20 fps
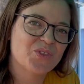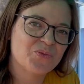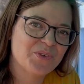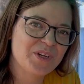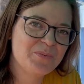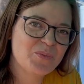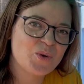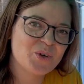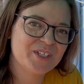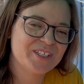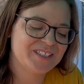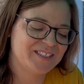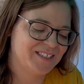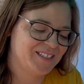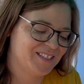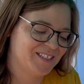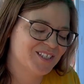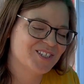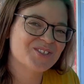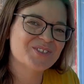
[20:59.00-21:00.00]
3 more
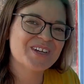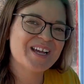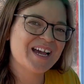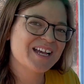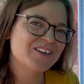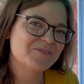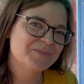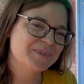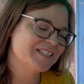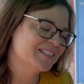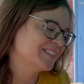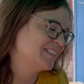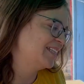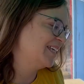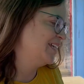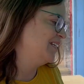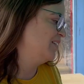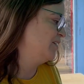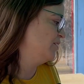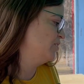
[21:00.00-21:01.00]
seeds. These are kind of
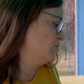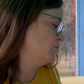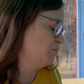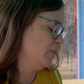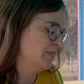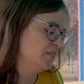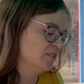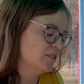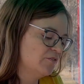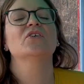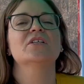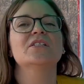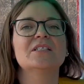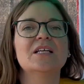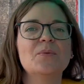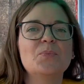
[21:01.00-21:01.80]
miscellaneous ones. First